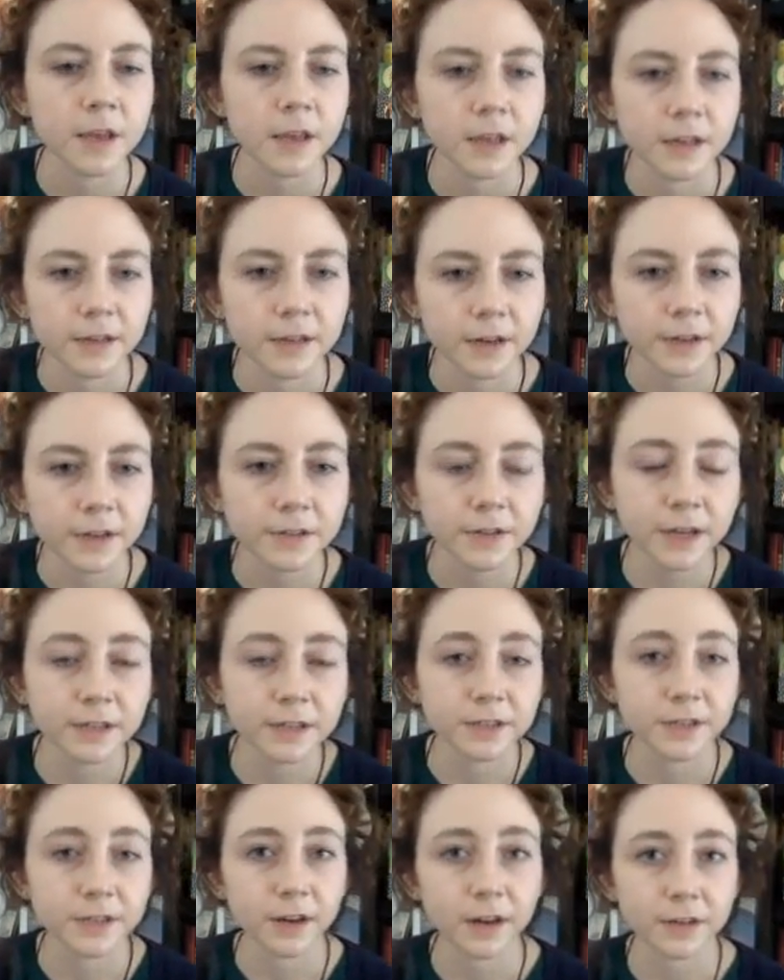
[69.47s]
And it also
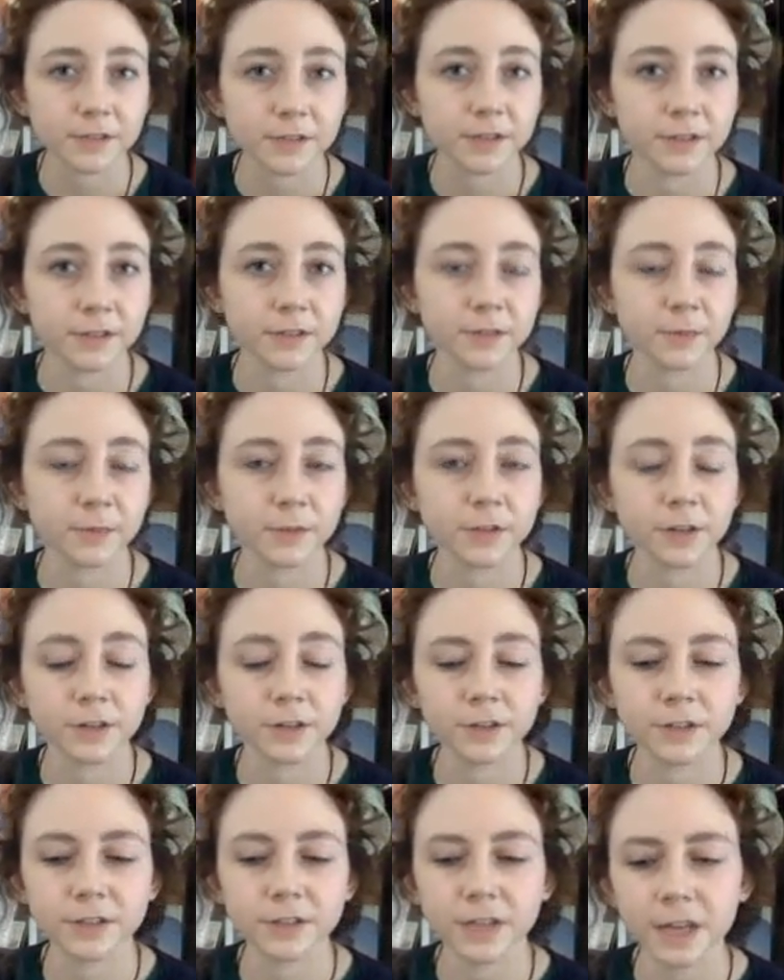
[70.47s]
has toxins, which
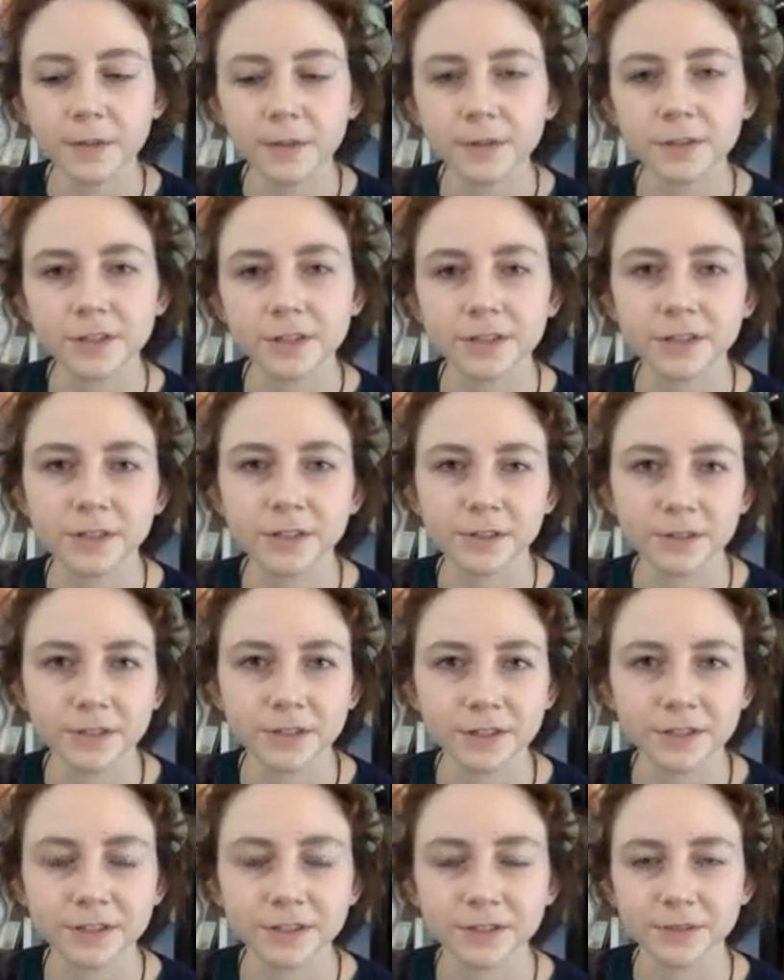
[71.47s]
are just damaging to your
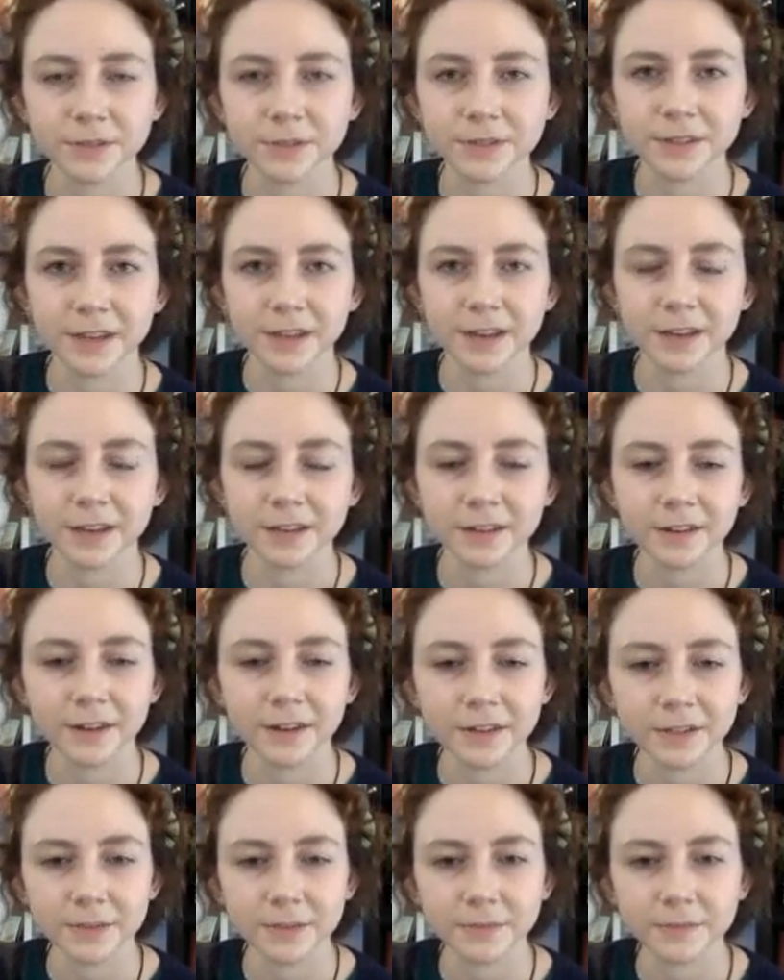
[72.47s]
tissues and
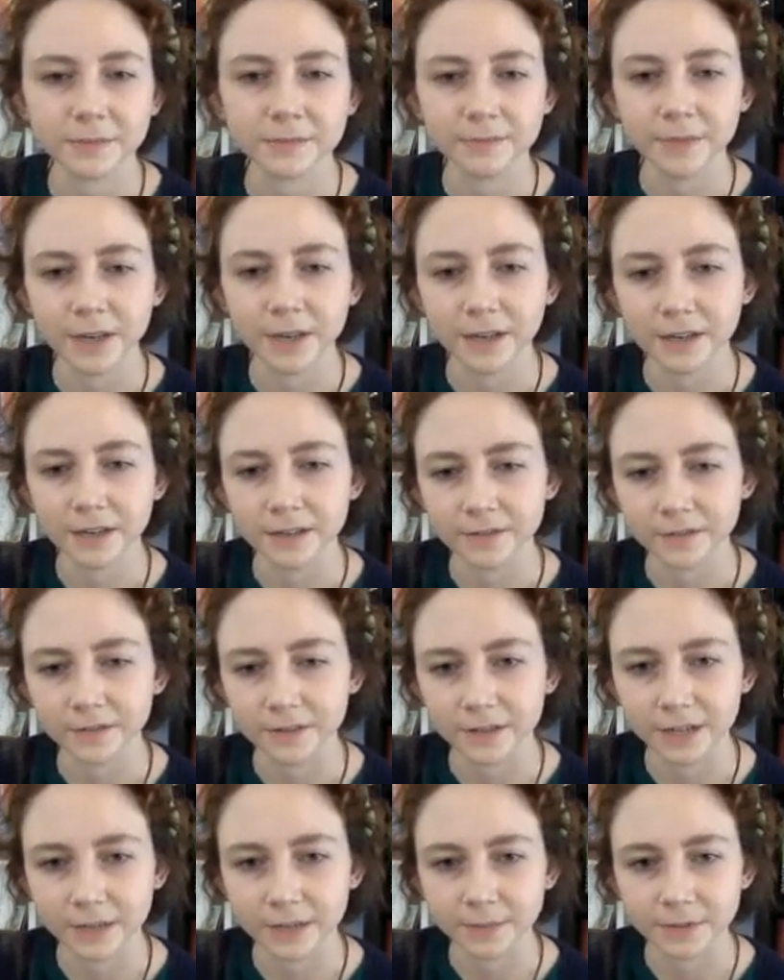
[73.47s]
cause many
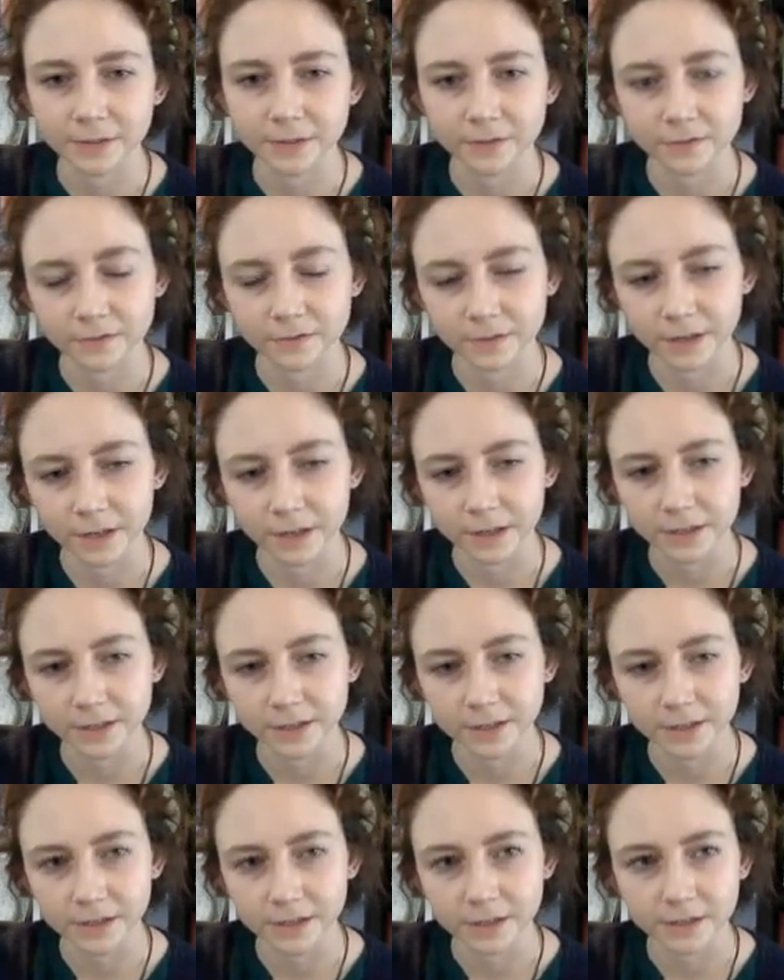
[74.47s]
different types of
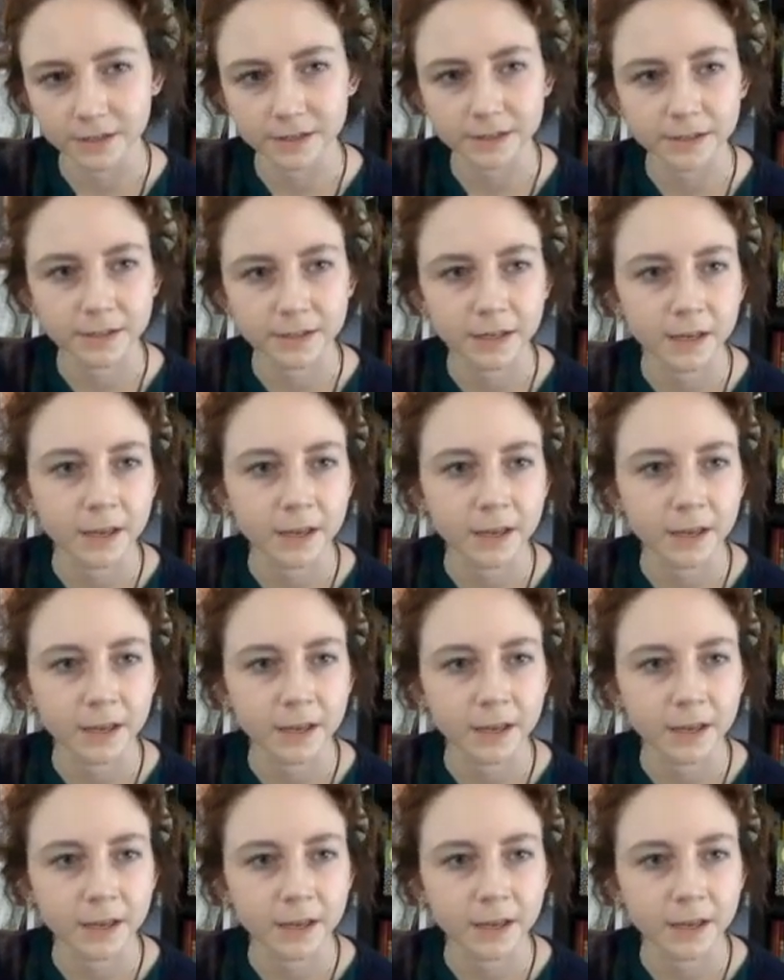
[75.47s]
diseases.